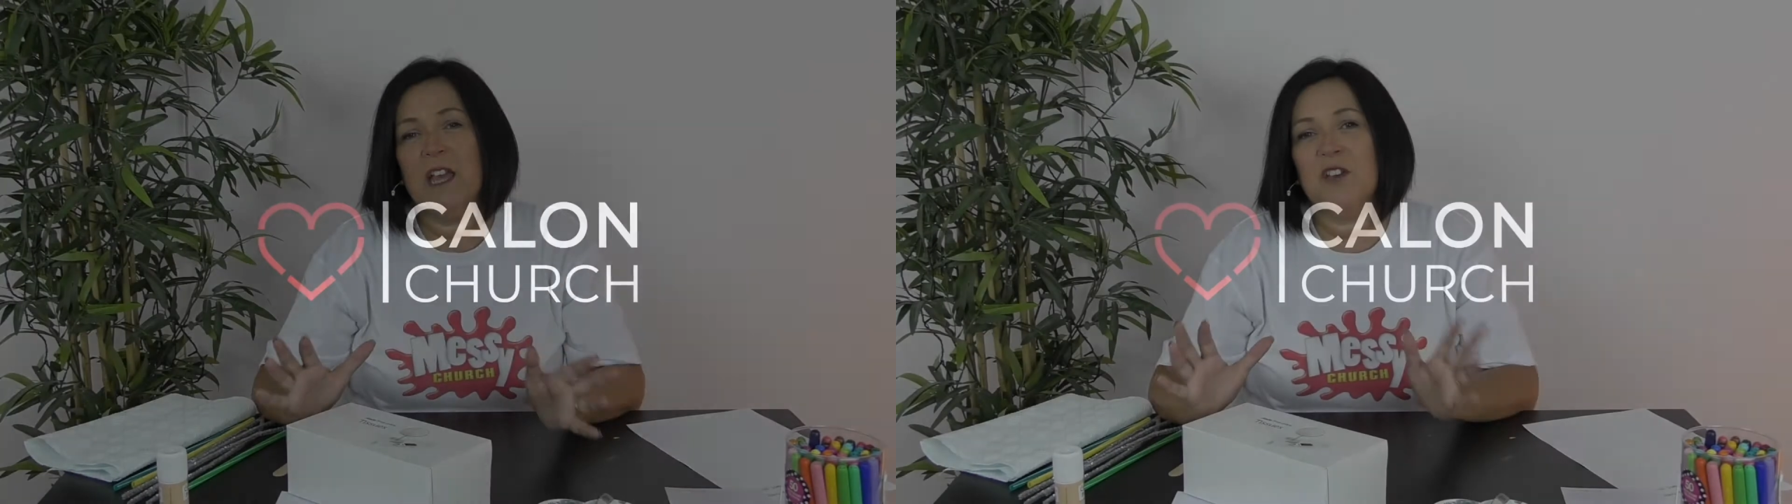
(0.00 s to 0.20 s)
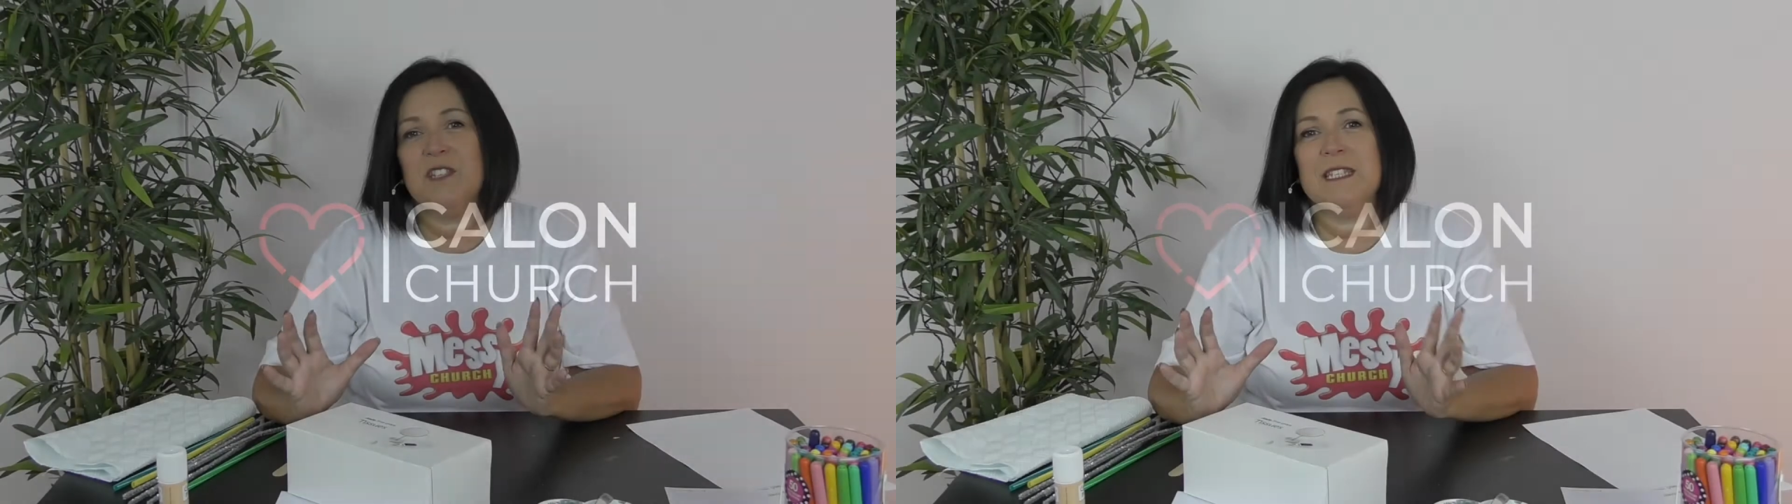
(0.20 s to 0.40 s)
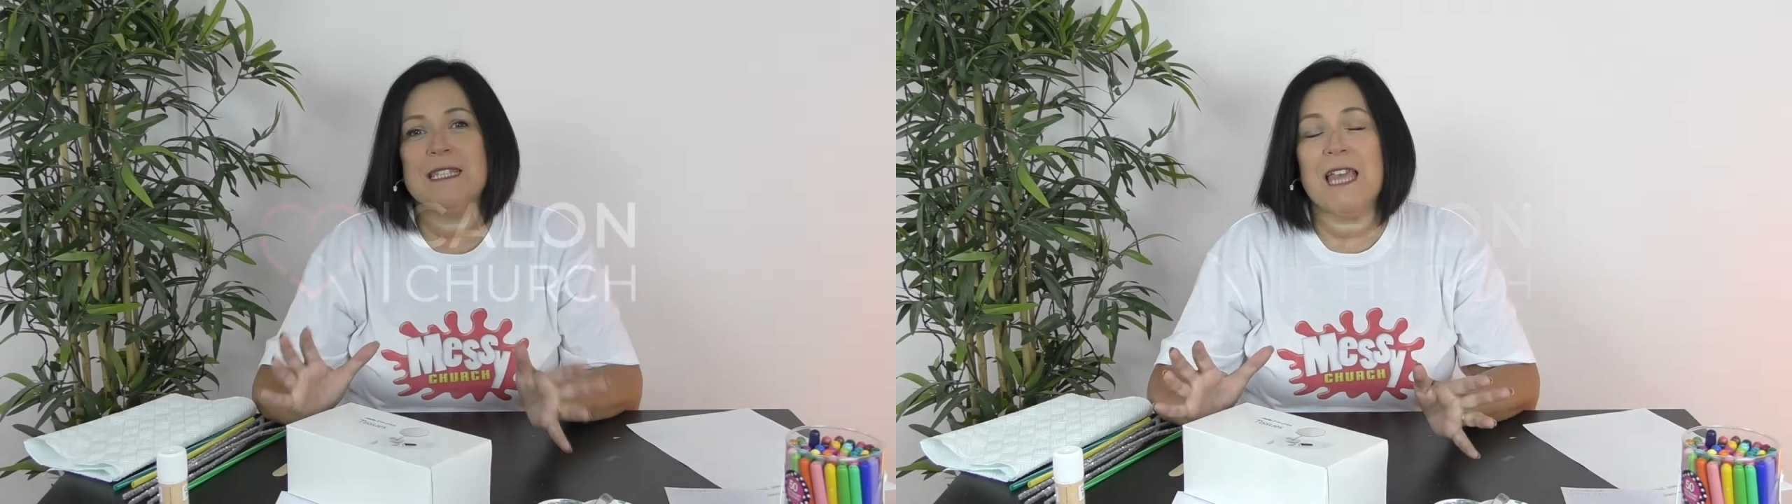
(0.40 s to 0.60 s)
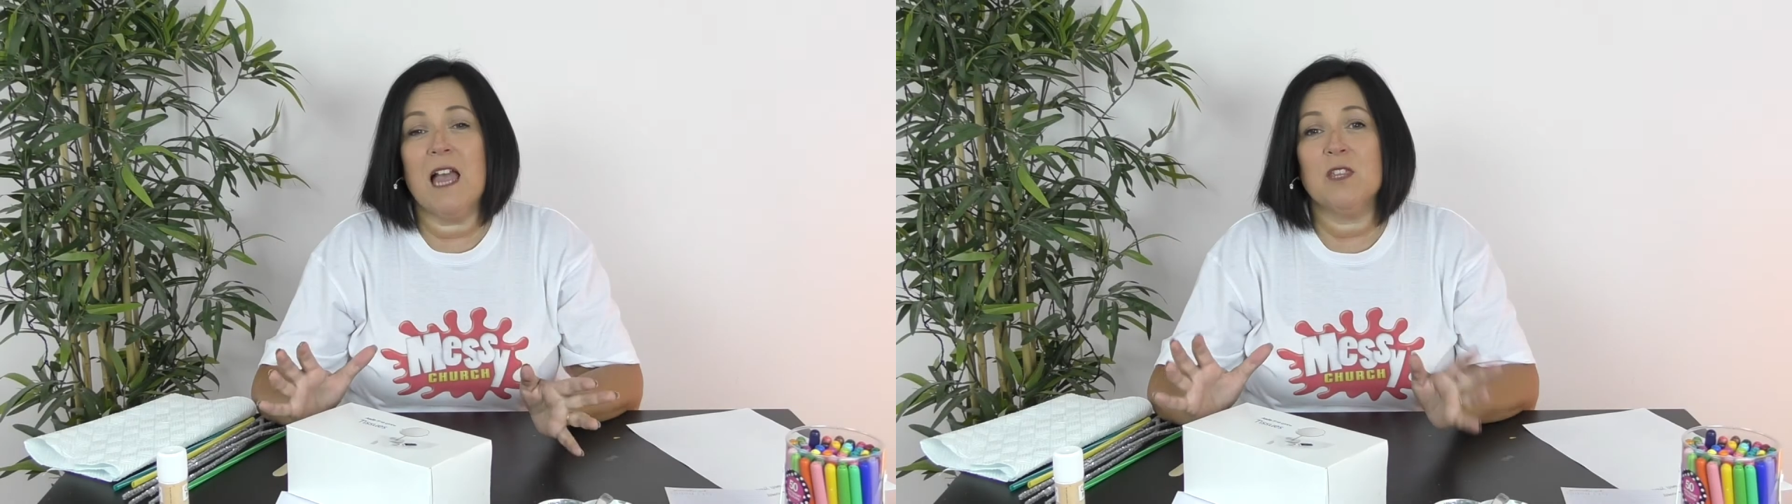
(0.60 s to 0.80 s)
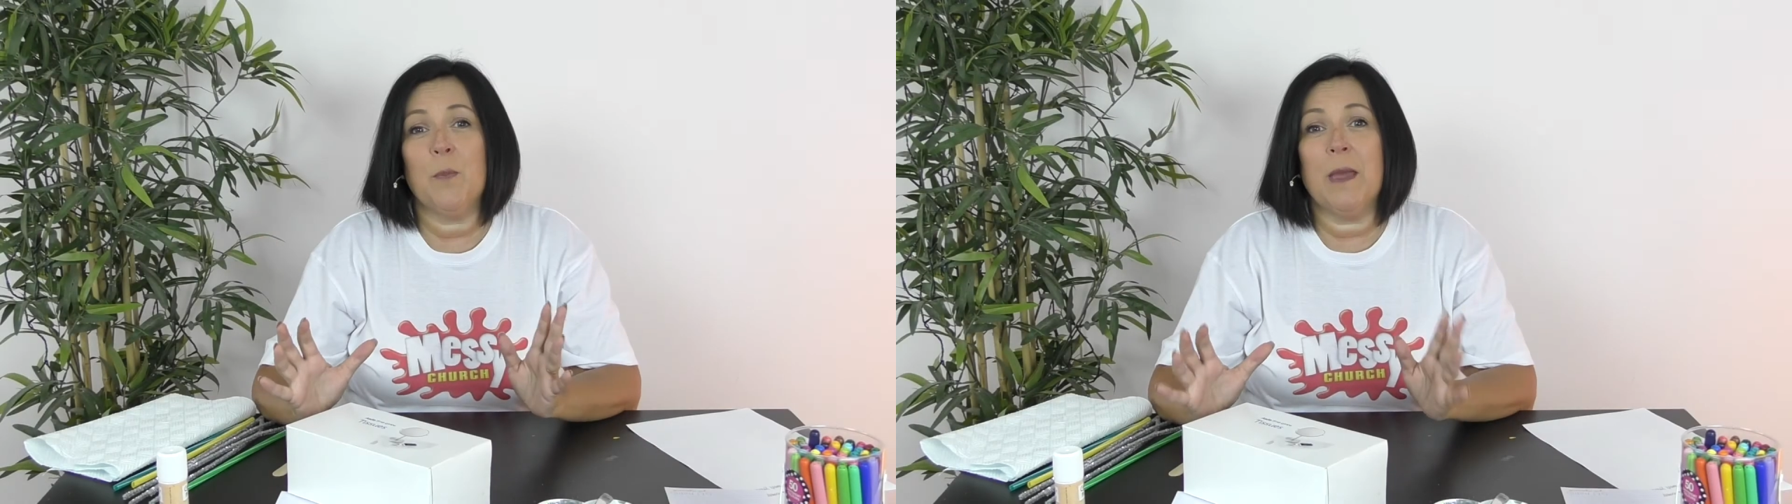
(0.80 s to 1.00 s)
going to
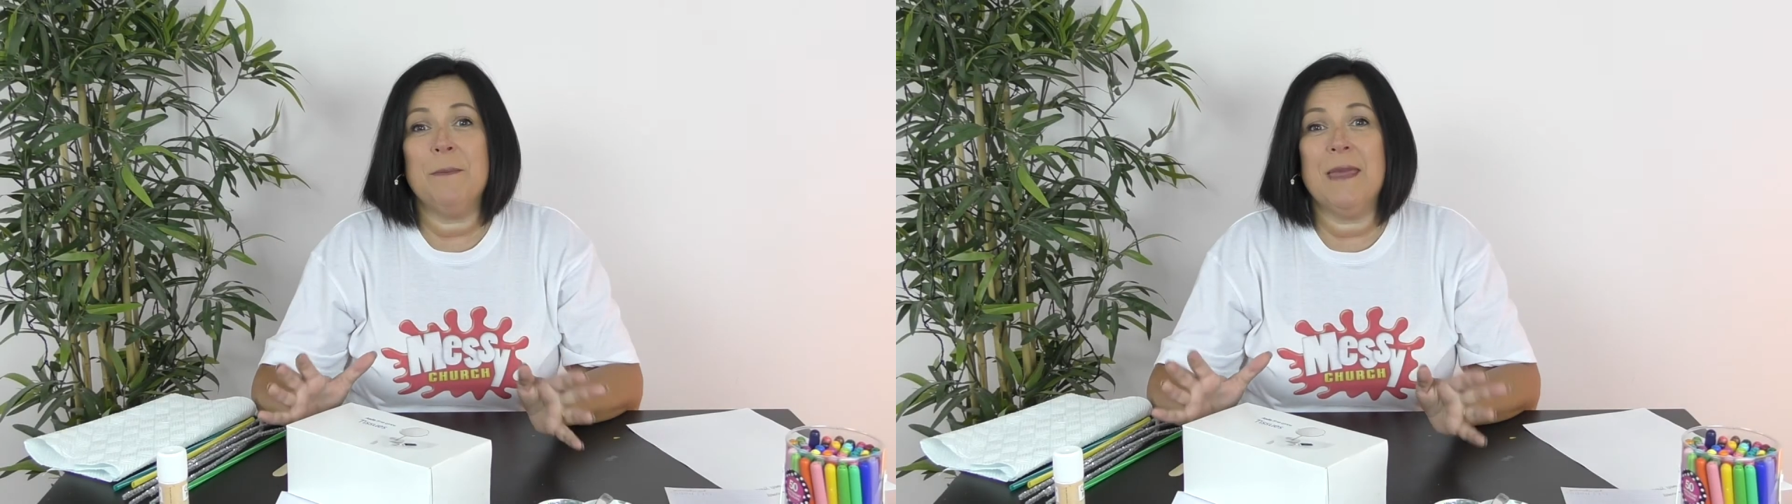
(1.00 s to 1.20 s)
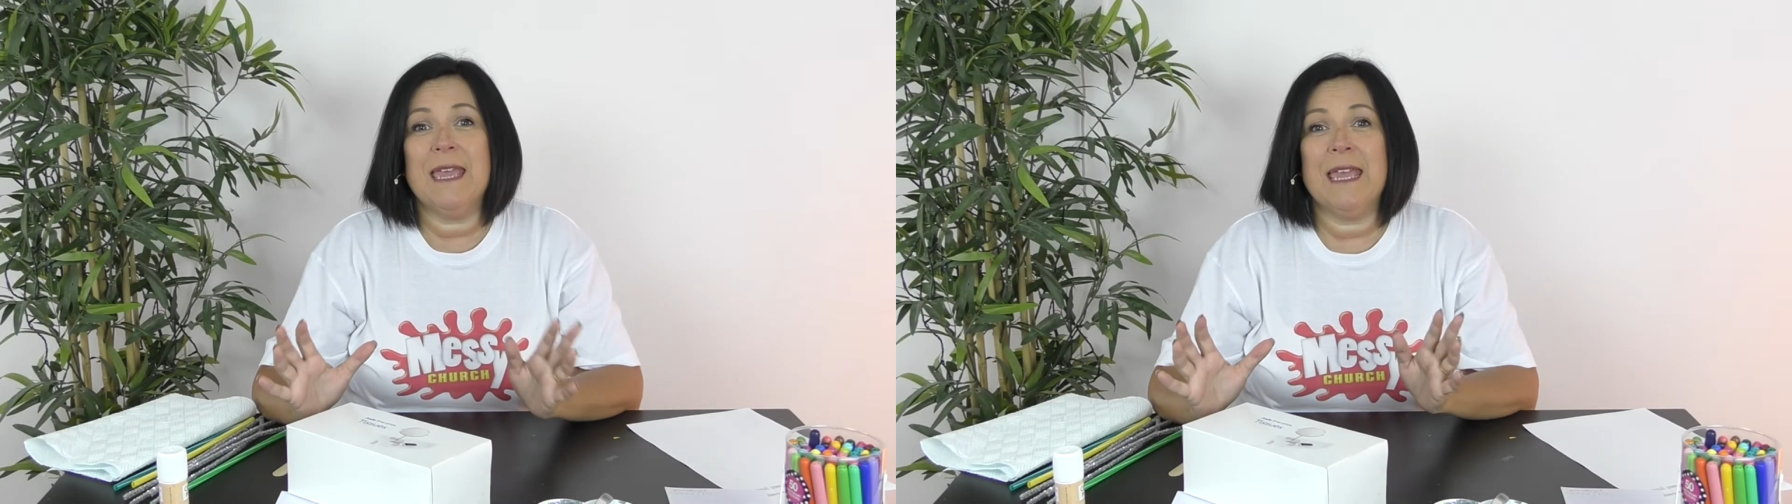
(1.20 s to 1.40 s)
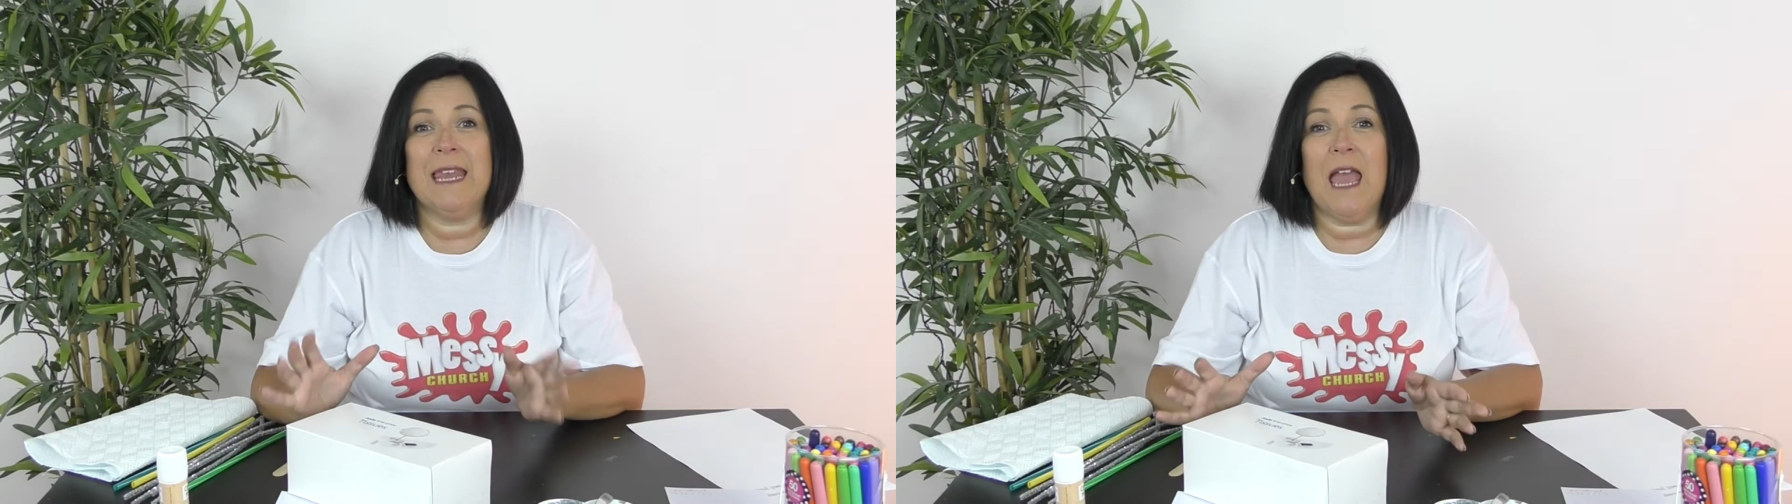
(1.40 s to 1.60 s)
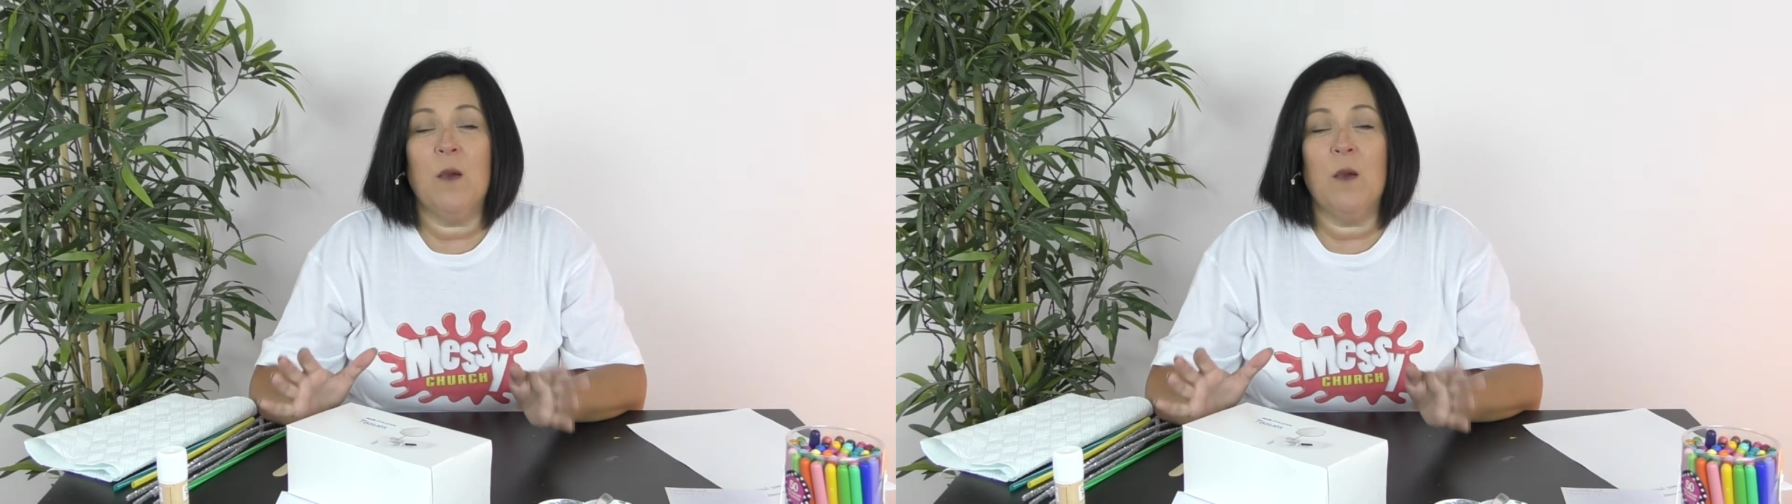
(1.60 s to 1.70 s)
start by making